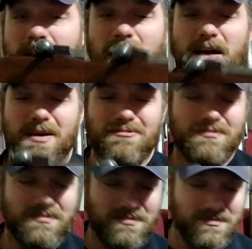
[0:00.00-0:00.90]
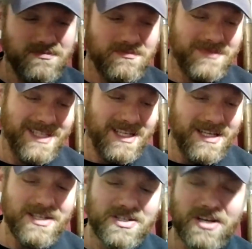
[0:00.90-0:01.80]

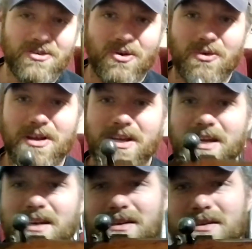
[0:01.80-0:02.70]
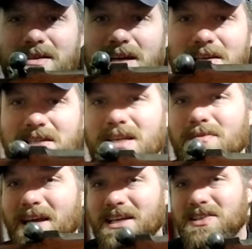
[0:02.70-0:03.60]
In general, really, it does
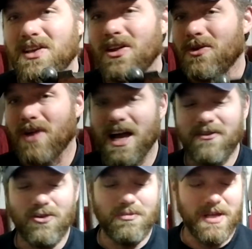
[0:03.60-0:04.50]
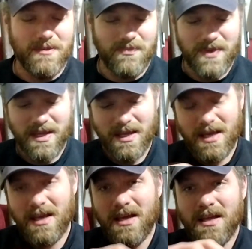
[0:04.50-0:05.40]
seem like a solid rifle, but
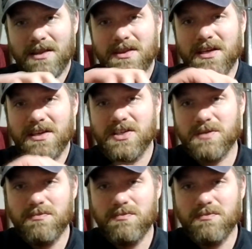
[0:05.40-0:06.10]
the